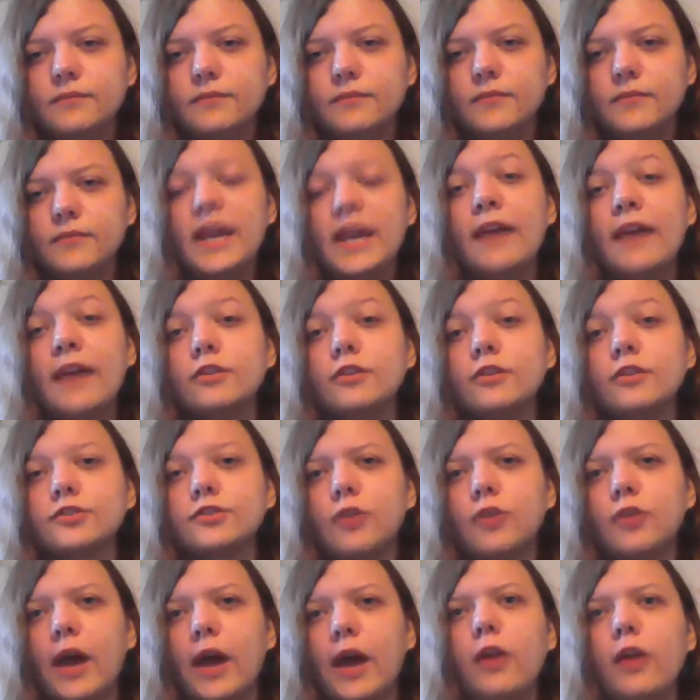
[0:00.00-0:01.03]
Yeah, and
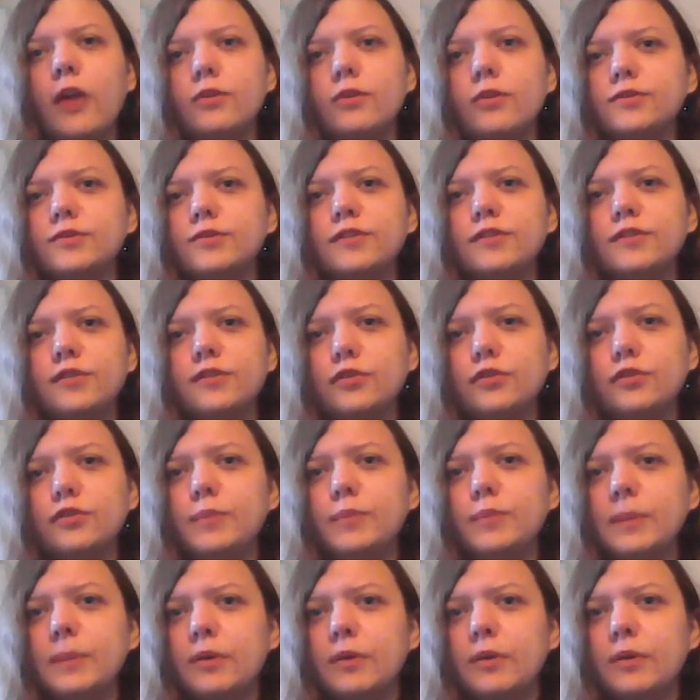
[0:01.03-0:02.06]
also, hello to the new
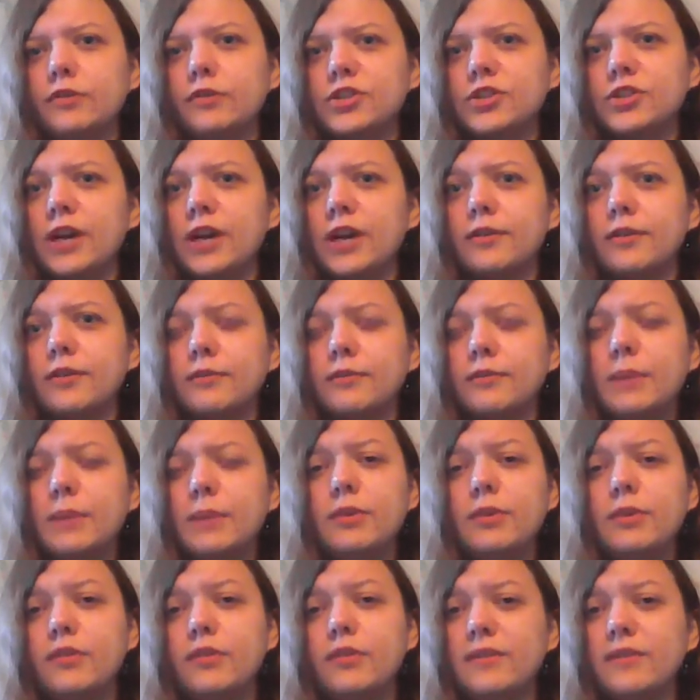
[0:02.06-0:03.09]
people on the channel. Maybe
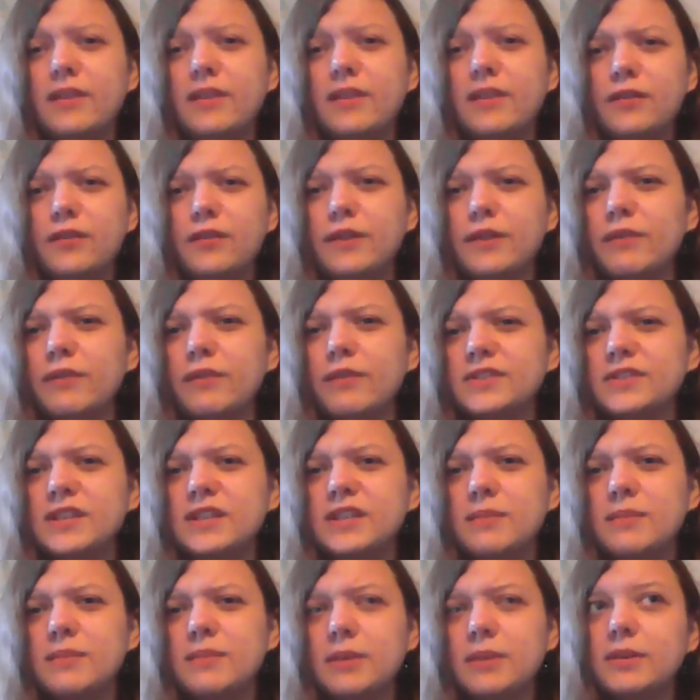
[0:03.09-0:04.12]
you've never
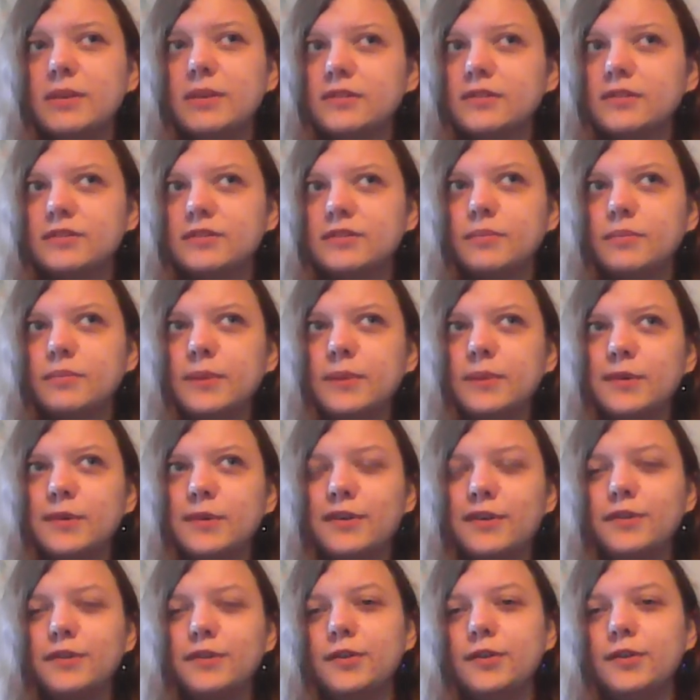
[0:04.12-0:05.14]
seen me, because some
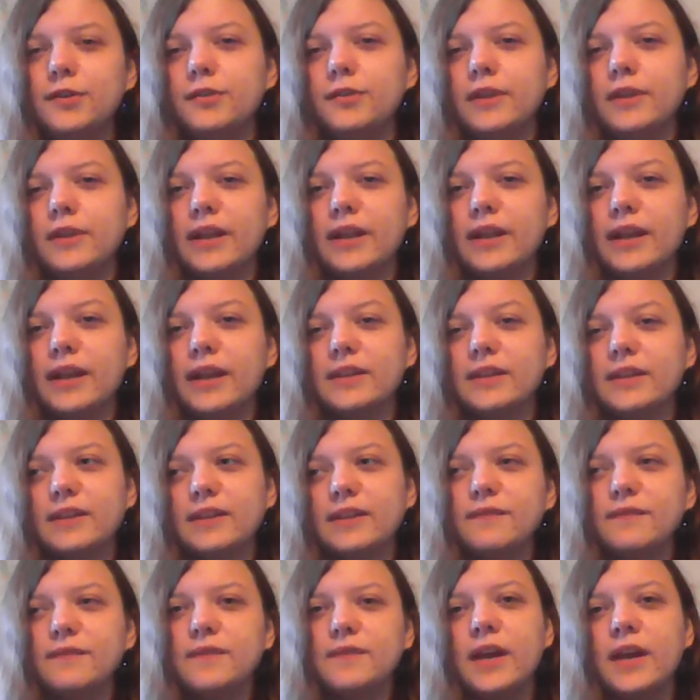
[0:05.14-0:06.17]
people are new, and like
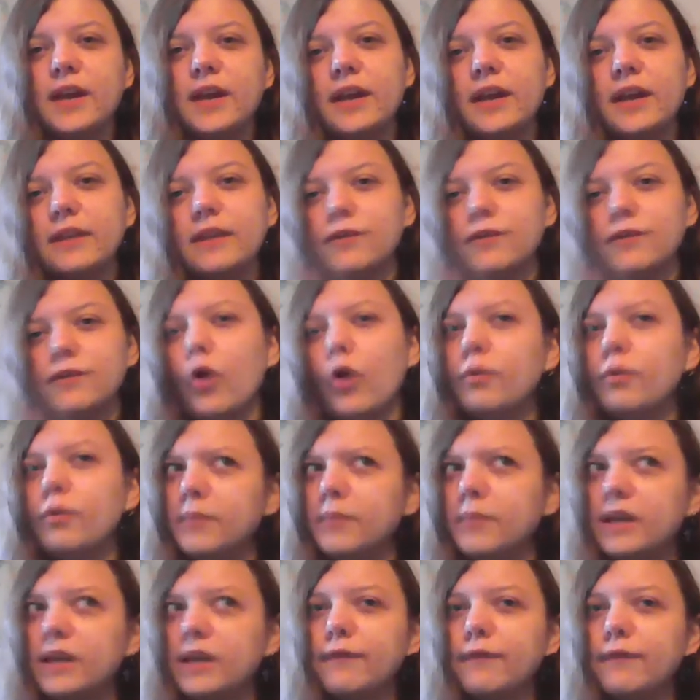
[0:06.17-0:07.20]
they've known
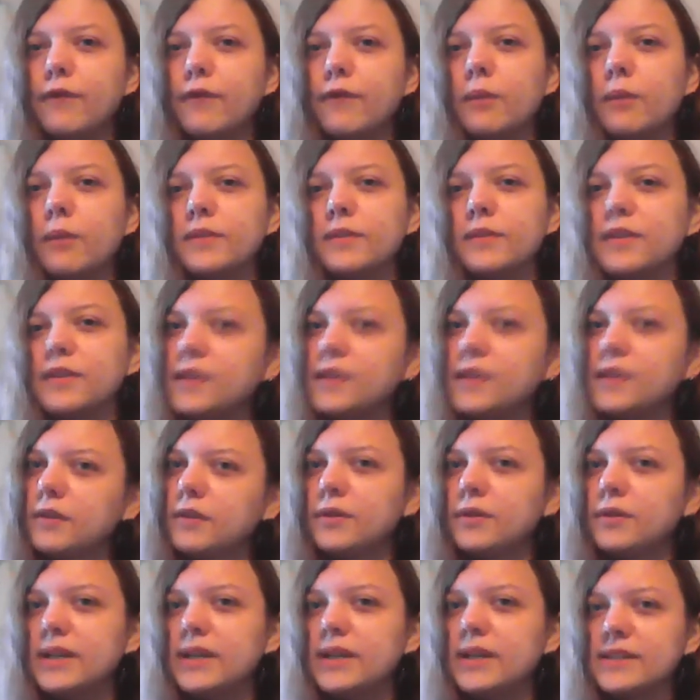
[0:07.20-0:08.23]
me from the
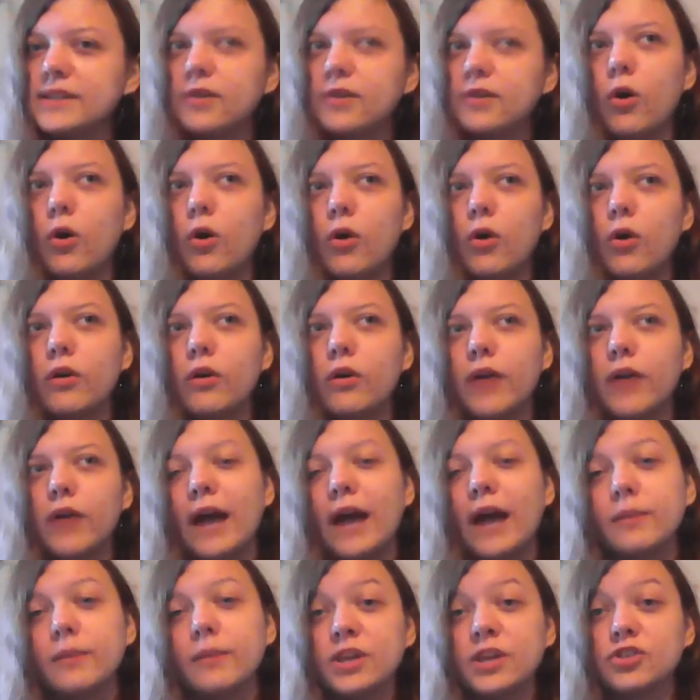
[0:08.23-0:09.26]
theories or
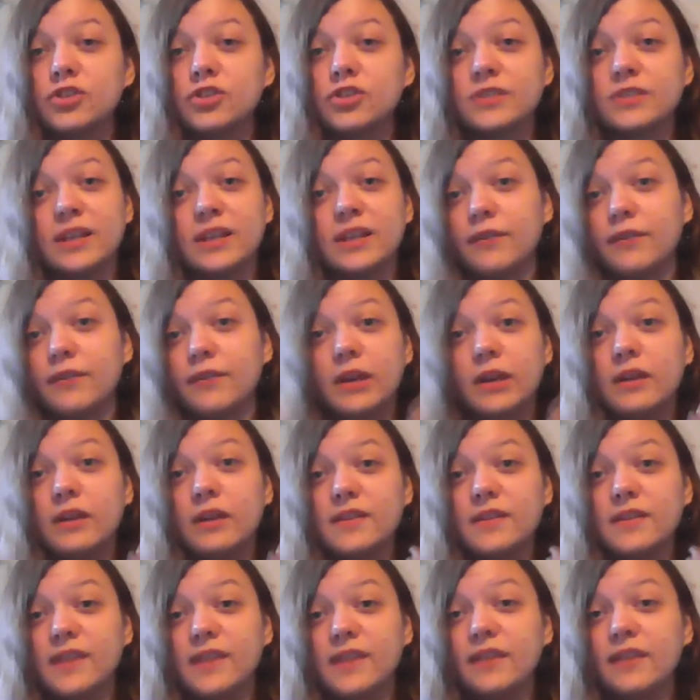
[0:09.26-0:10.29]
animations, and
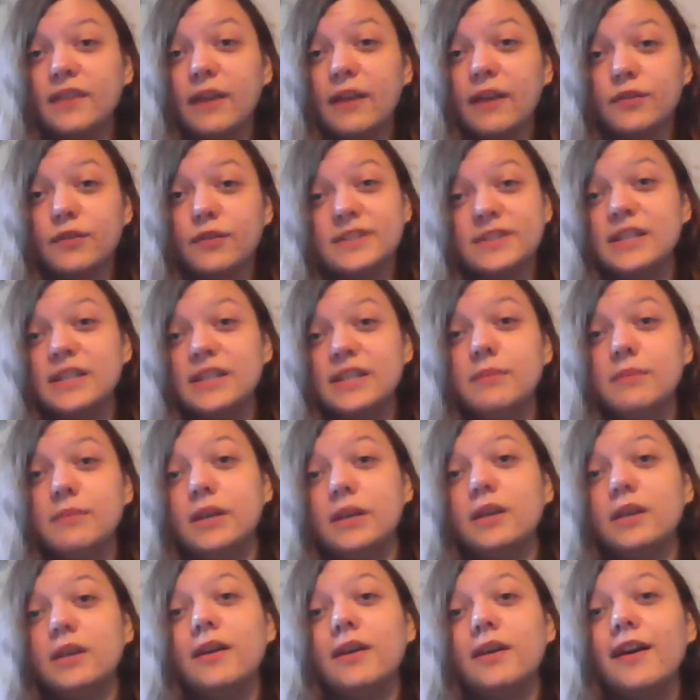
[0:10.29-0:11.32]
they've never seen
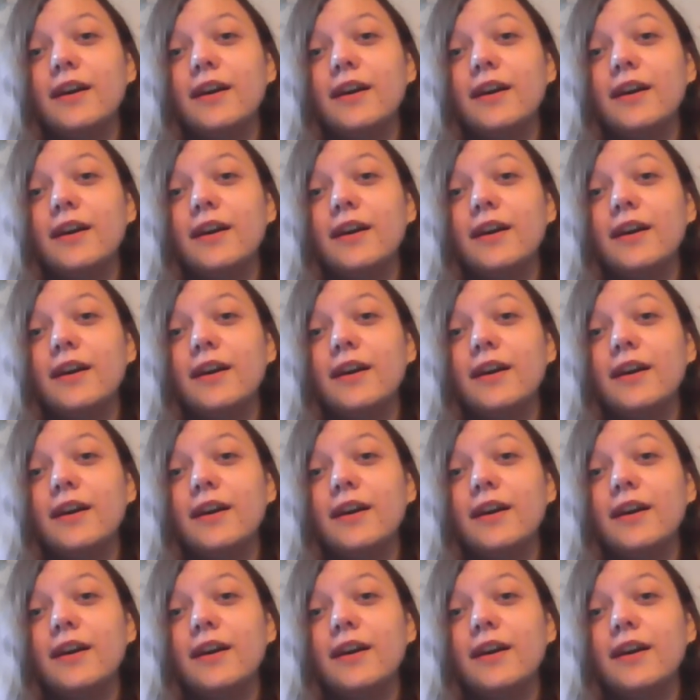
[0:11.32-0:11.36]
me